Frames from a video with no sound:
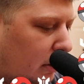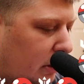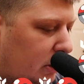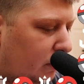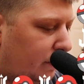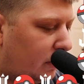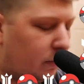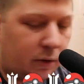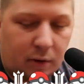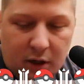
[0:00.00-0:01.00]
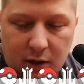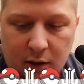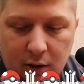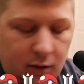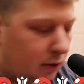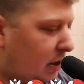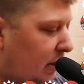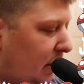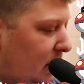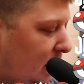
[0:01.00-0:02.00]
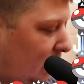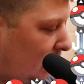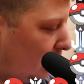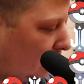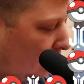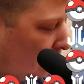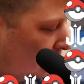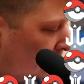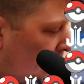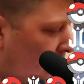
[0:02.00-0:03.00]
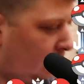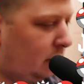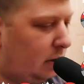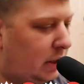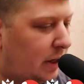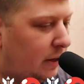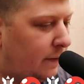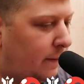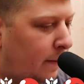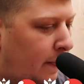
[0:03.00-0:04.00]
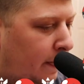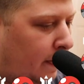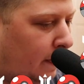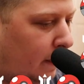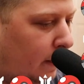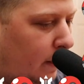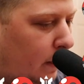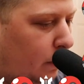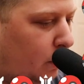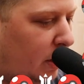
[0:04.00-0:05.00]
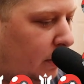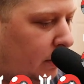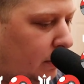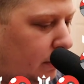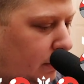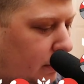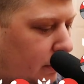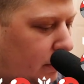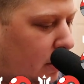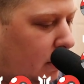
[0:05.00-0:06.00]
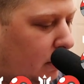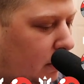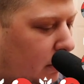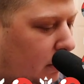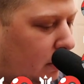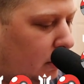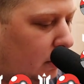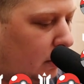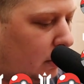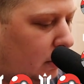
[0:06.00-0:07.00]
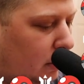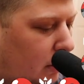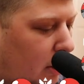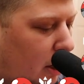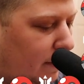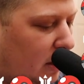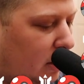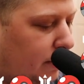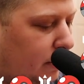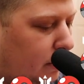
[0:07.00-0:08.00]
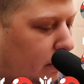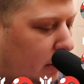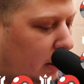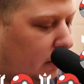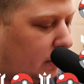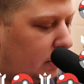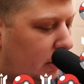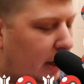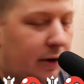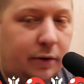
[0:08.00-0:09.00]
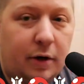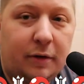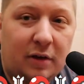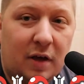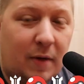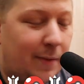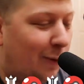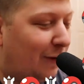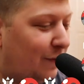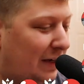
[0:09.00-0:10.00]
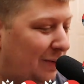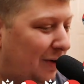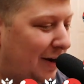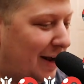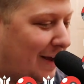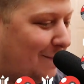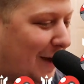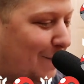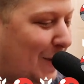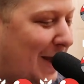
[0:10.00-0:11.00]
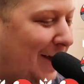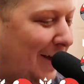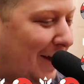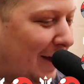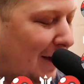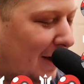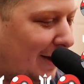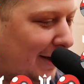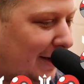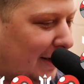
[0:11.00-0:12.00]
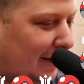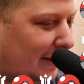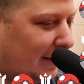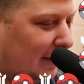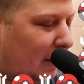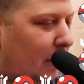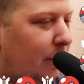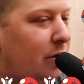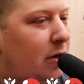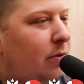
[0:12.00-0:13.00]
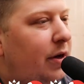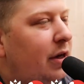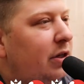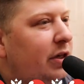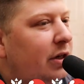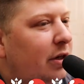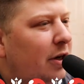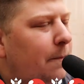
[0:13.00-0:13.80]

This is 151, right? I think it is. Yeah. Well, no. MEW English. I don't know. It may be 151. It may be. Oh, you know what? Is it